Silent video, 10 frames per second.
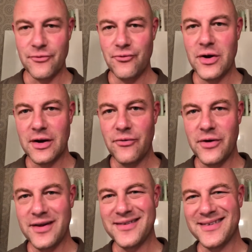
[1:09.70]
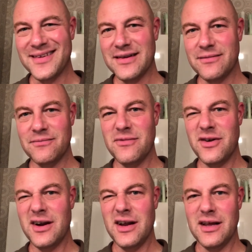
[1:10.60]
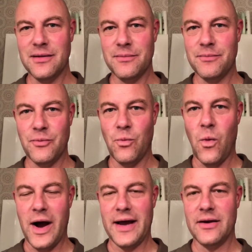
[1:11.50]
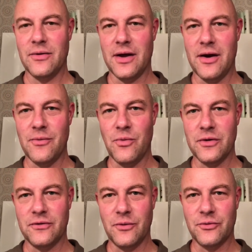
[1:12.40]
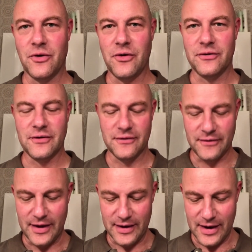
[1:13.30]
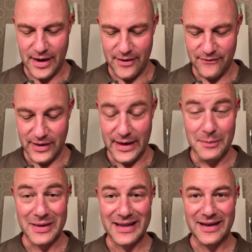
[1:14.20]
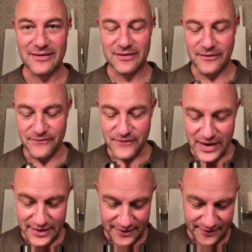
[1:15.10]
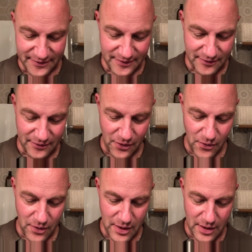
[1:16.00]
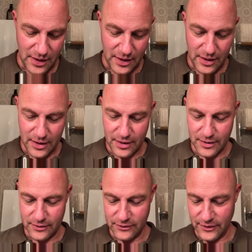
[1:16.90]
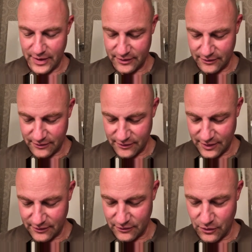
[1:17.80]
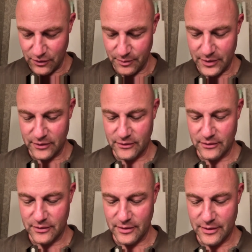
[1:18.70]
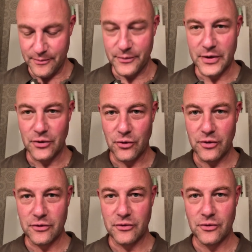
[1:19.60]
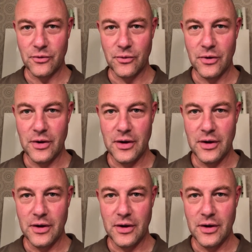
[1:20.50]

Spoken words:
real reason, really, why I don't care what soaps cost is that I have limitless funds. So that's good. But in order to